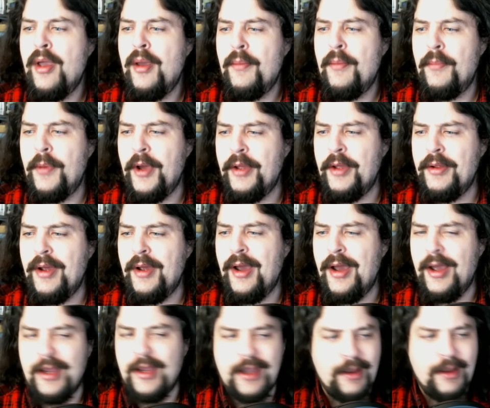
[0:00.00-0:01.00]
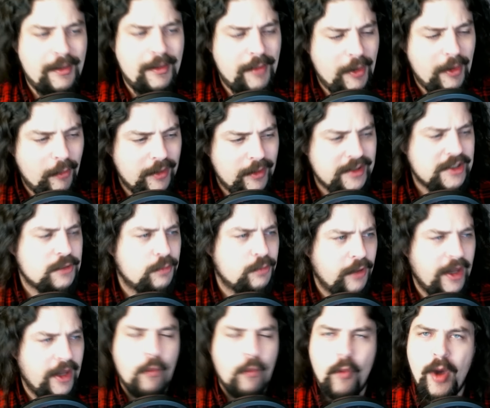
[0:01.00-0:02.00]
But I want to
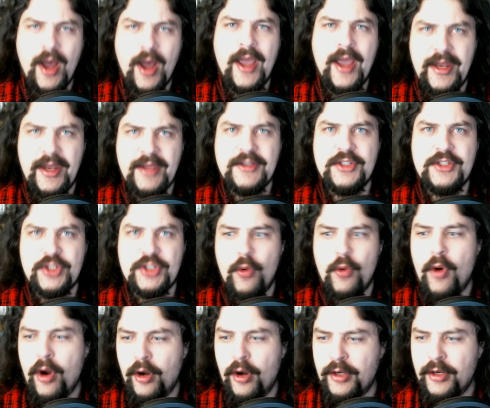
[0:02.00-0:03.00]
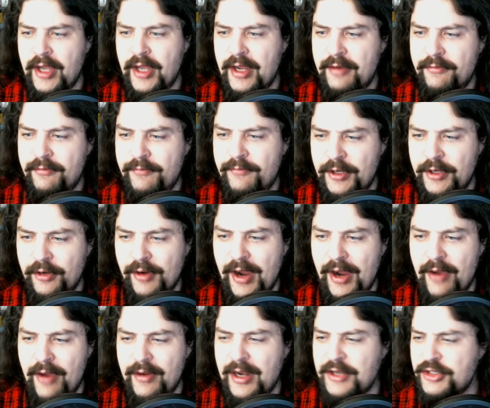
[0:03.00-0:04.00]
explain why it is so hard to kind of figure
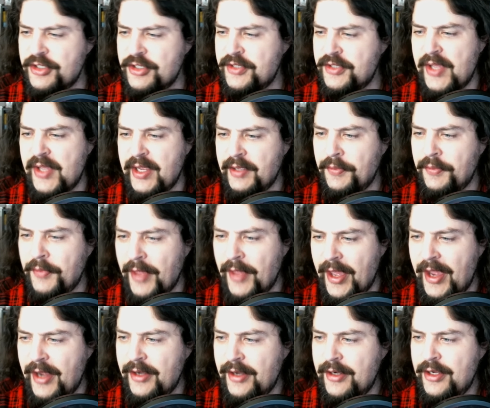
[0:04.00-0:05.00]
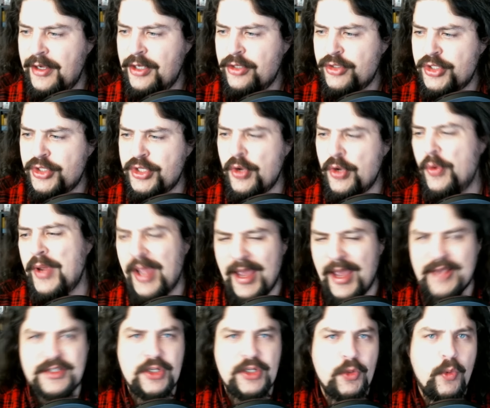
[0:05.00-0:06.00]
out. And I just think that Sony
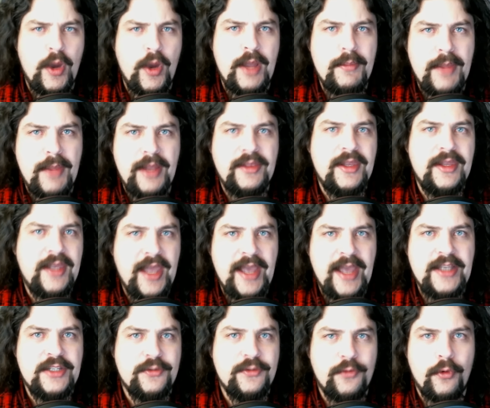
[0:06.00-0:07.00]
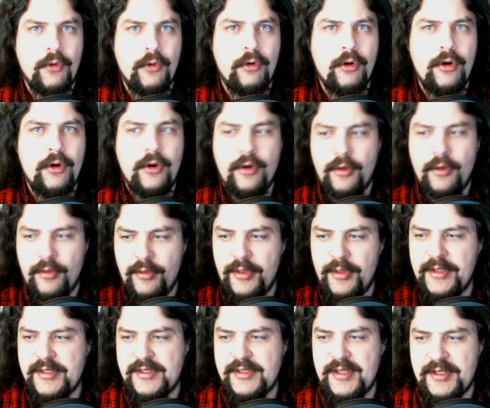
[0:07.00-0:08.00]
hasn't quite made the case for
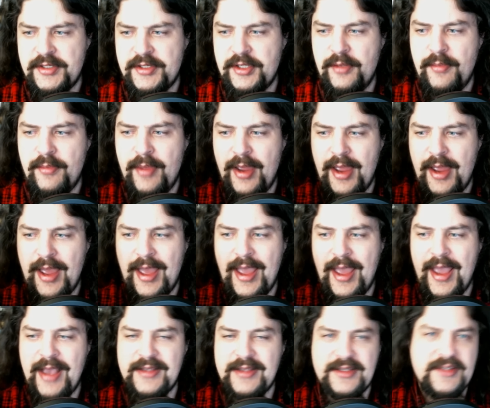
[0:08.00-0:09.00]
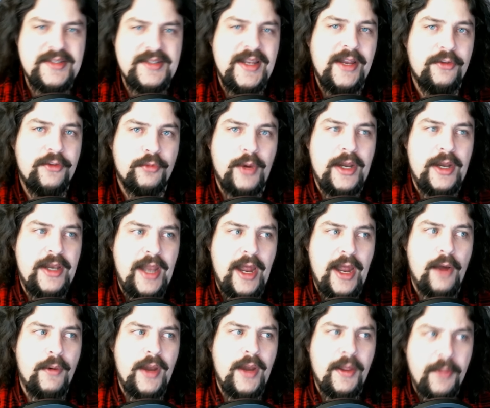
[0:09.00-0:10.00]
this system as it stands right
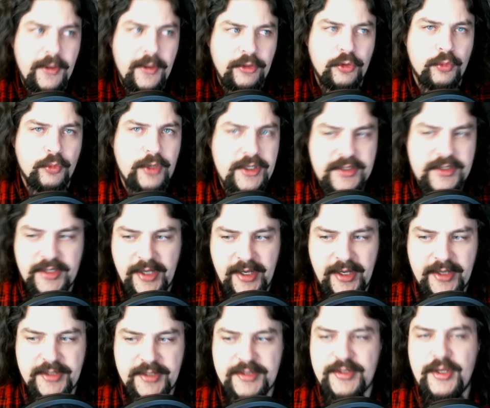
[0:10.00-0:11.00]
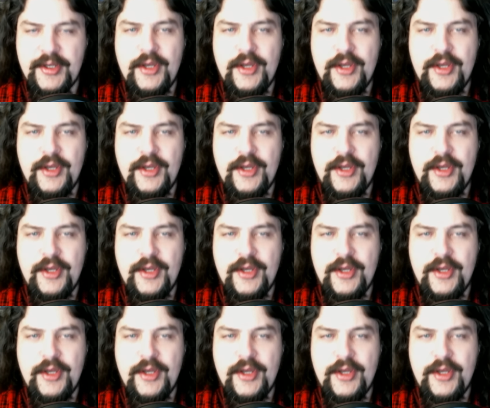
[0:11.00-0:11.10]
now. And I think the reason is